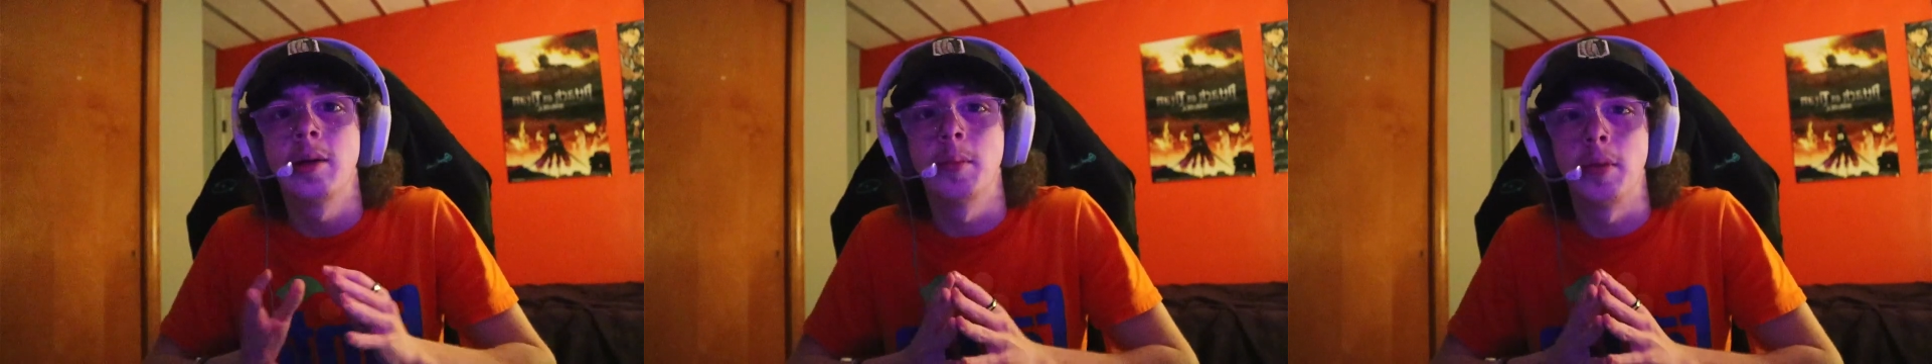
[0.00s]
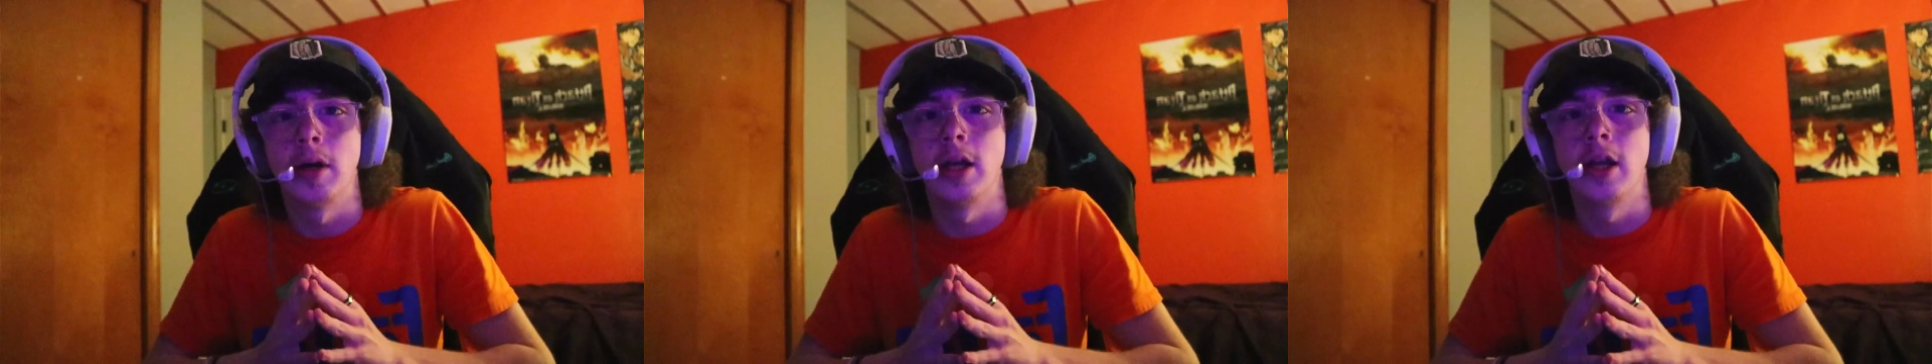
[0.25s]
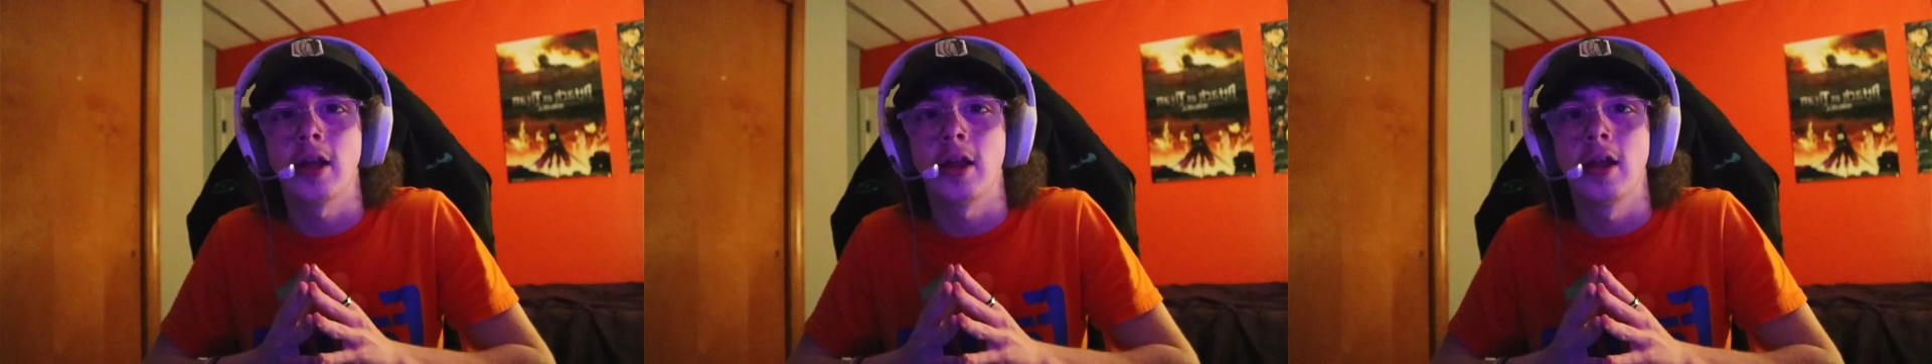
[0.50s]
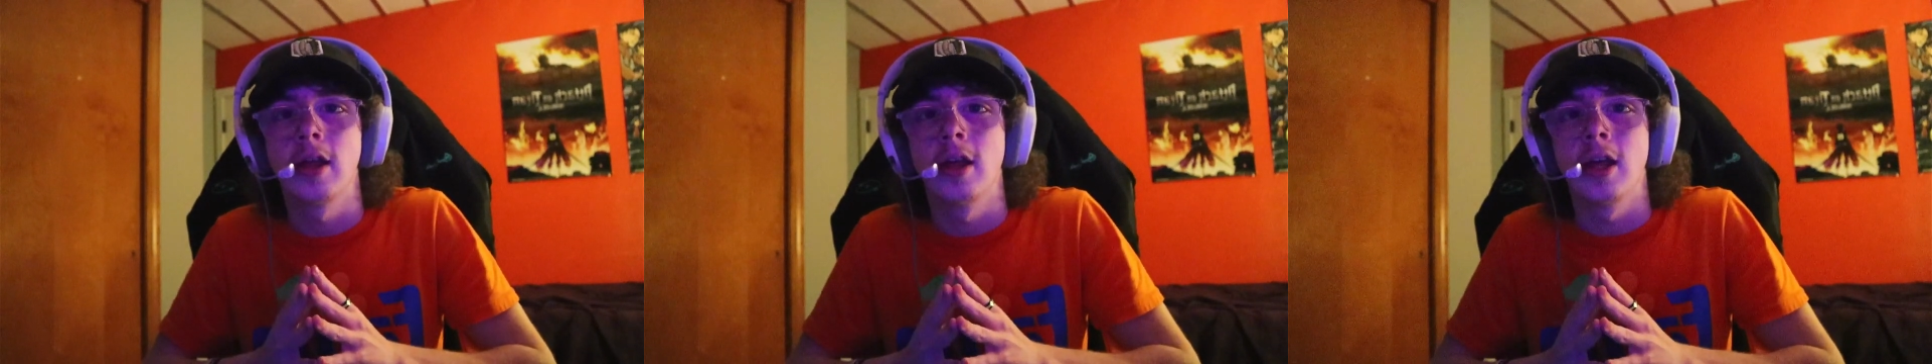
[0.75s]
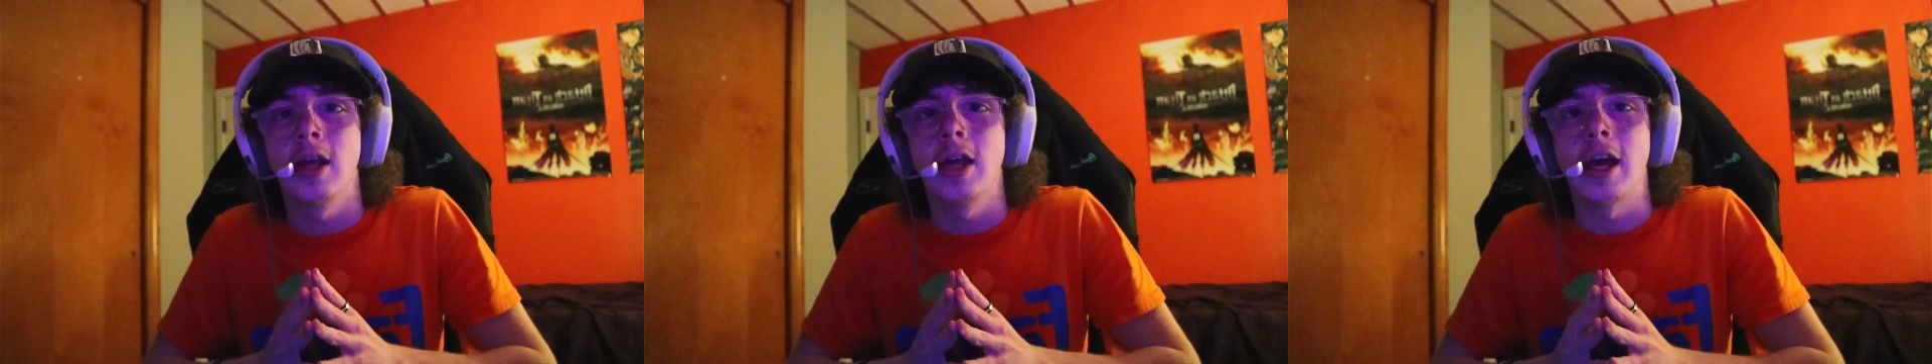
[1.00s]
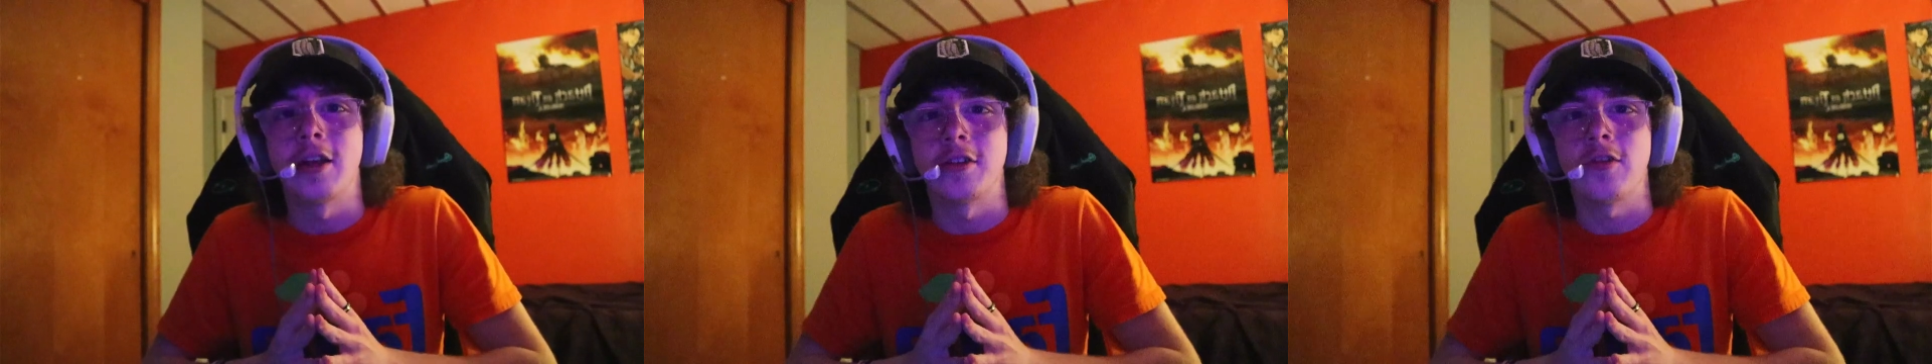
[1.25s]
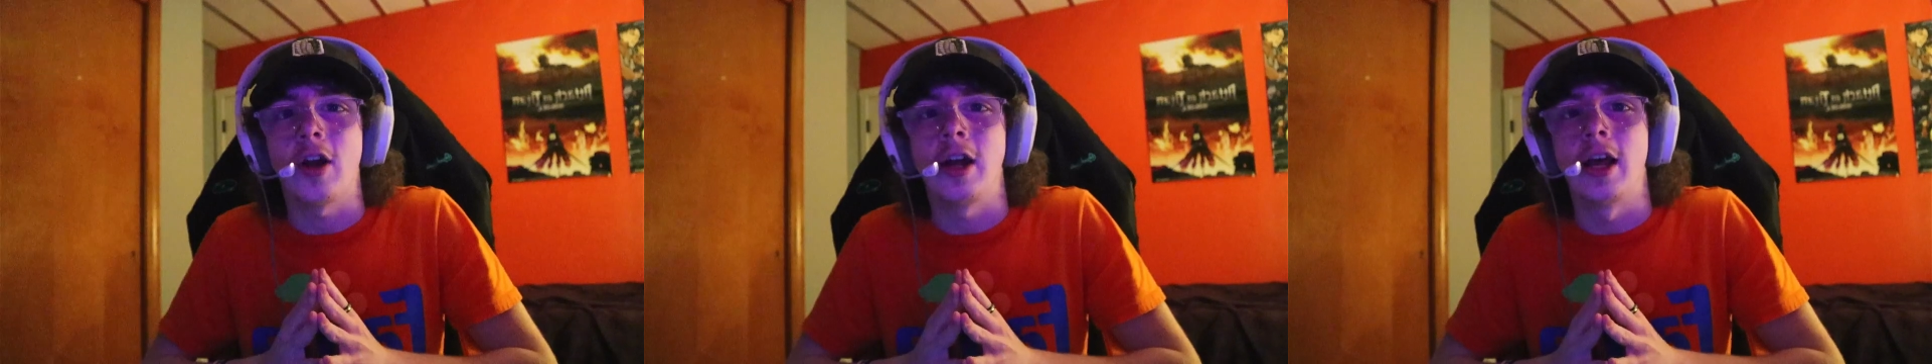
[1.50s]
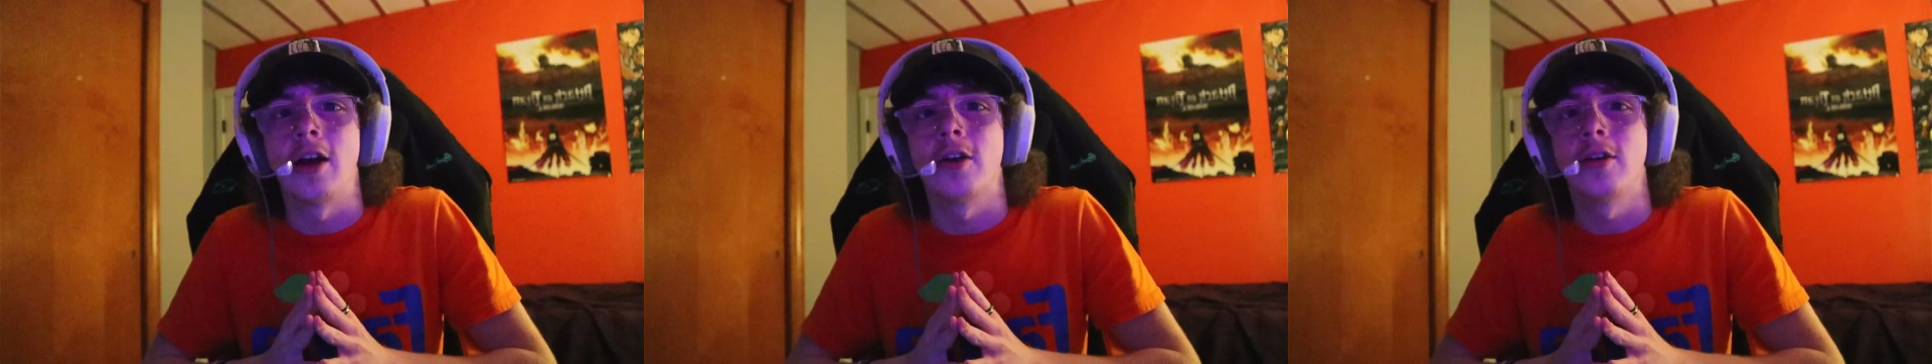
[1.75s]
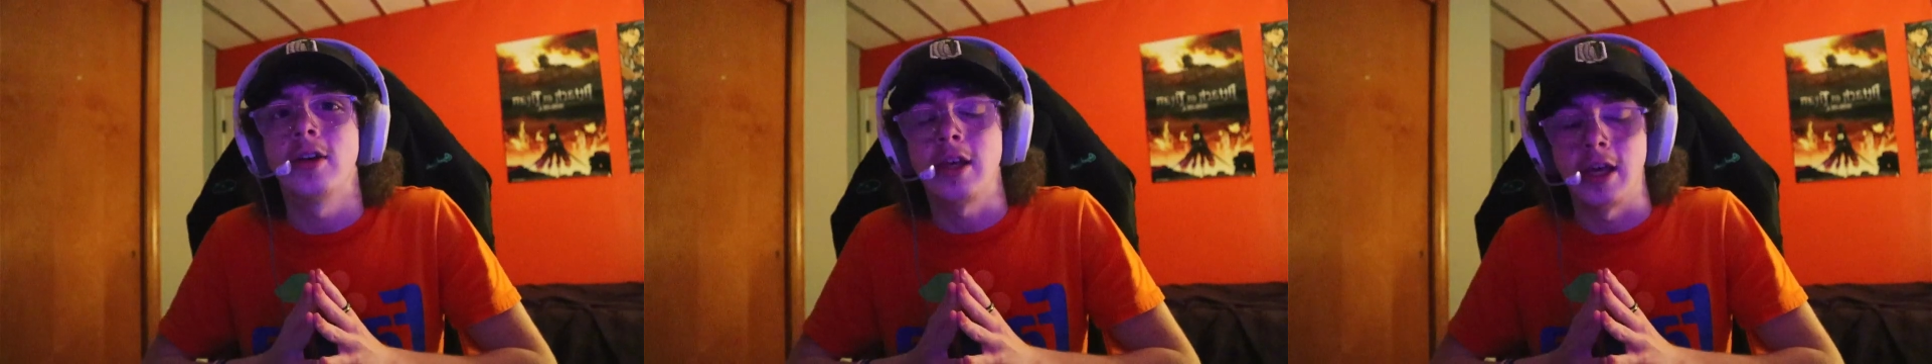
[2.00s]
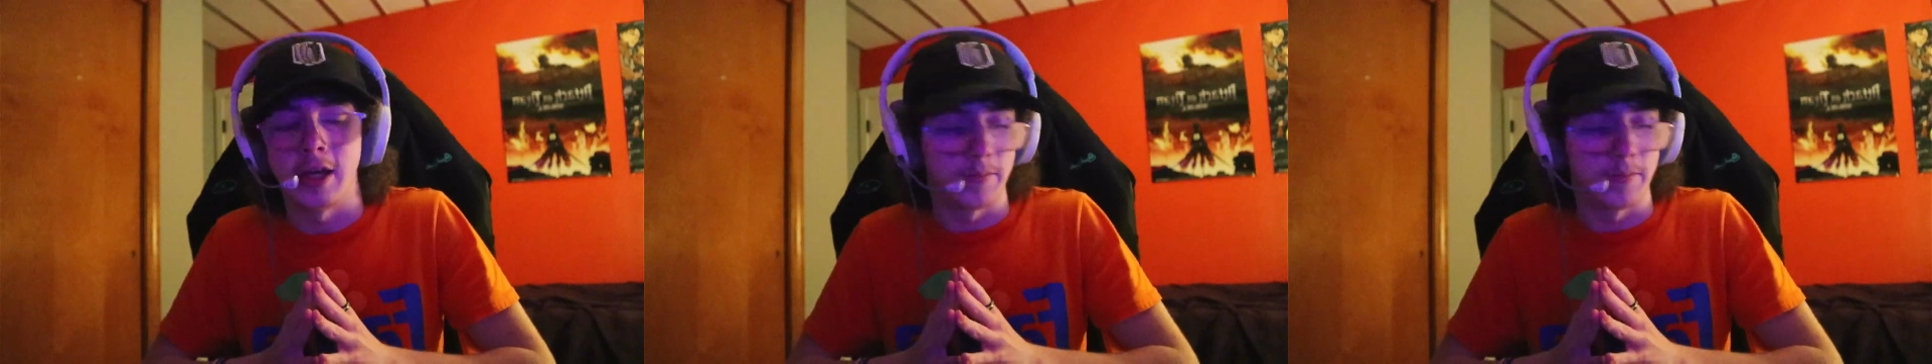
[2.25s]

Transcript: but as of right now, yeah.